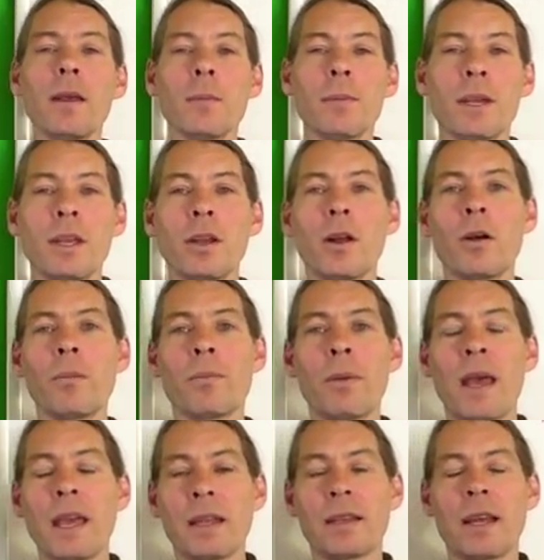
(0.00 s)
But you don't
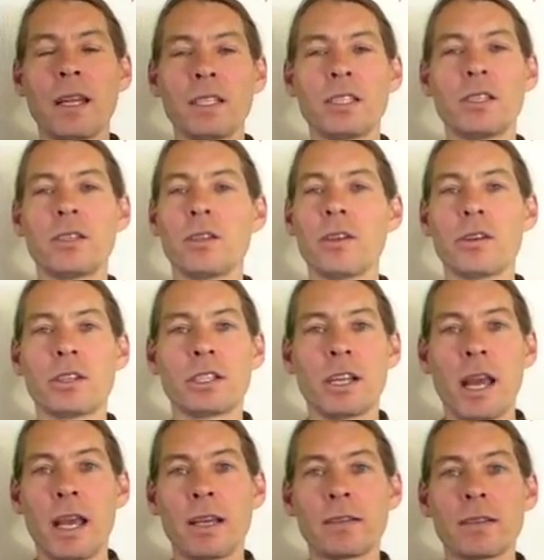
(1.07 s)
pay attention to your
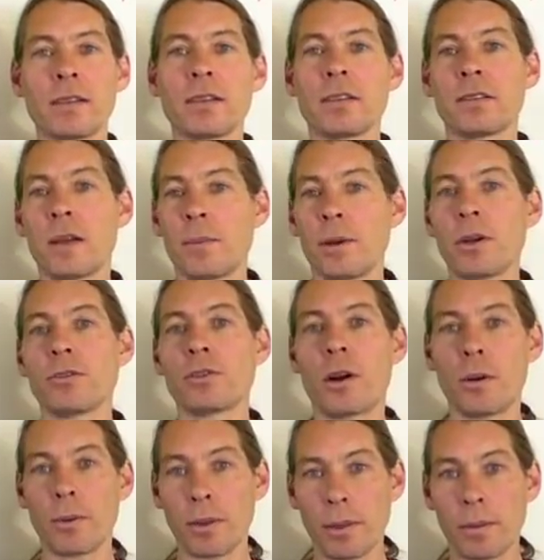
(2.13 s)
Shanks until something goes
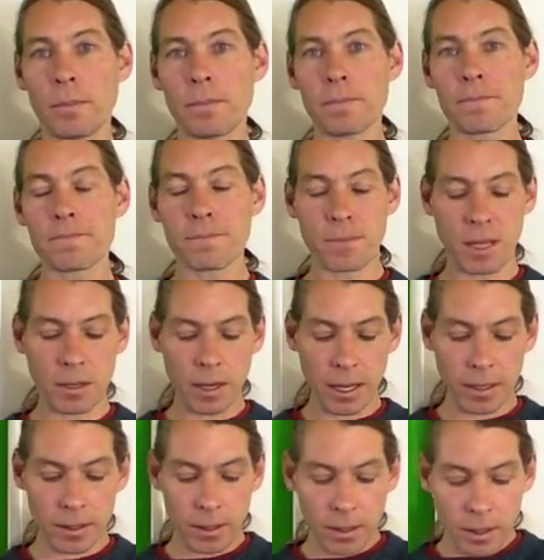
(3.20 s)
wrong with them. All
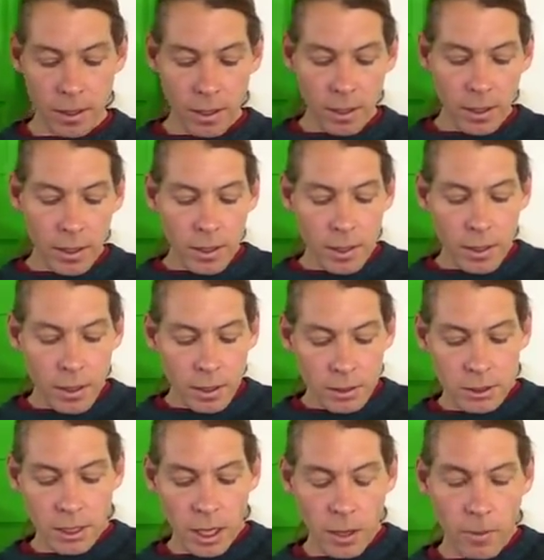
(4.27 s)
right?
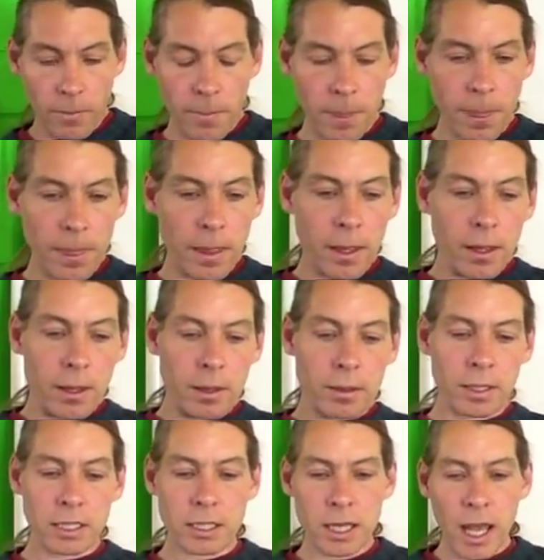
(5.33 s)
So,
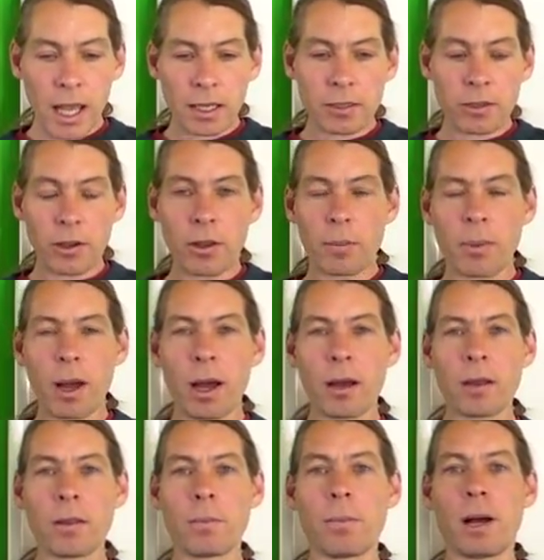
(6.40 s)
the Shanks are the part
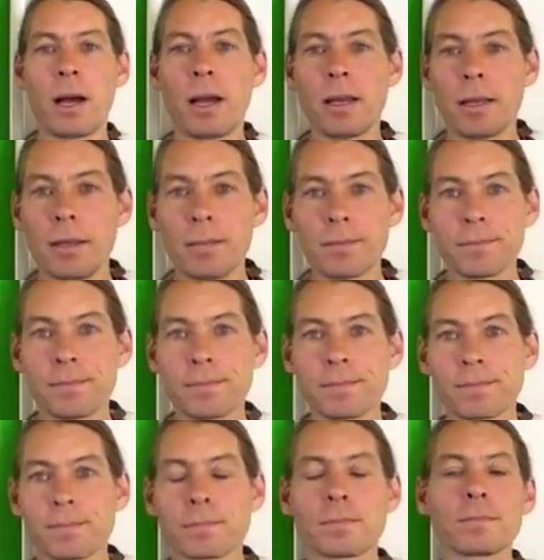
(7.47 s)
of the body
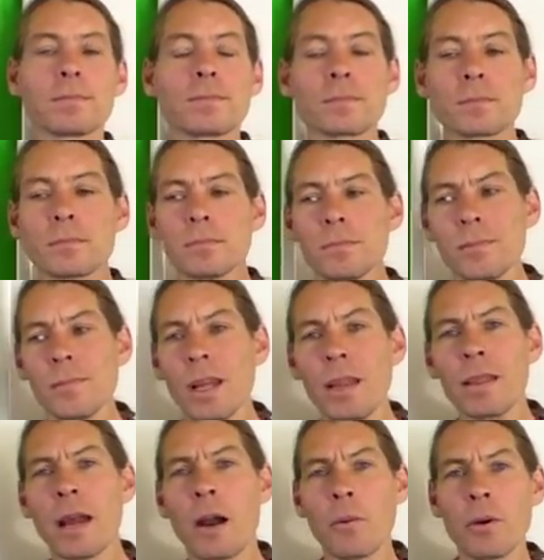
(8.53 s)

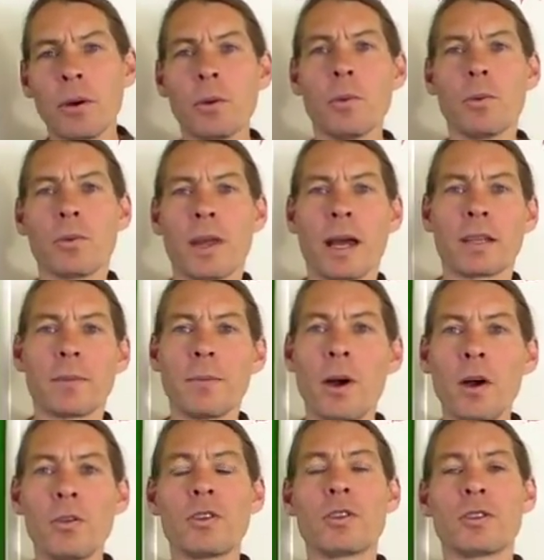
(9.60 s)
that's
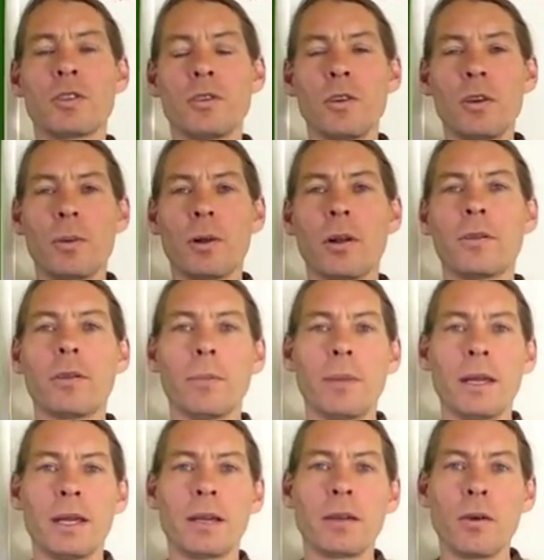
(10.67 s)
most suitable to
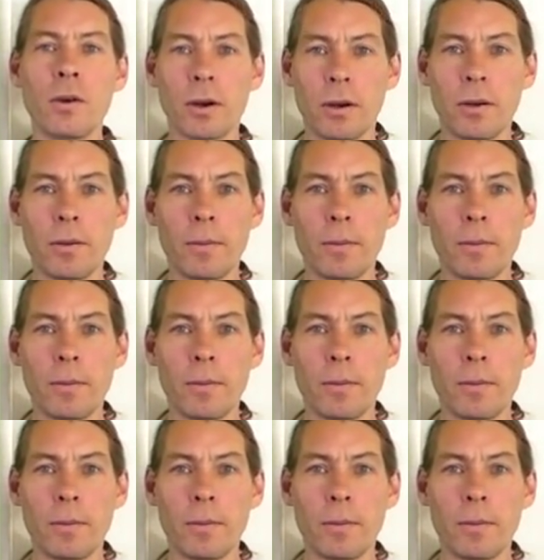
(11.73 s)
be ignored.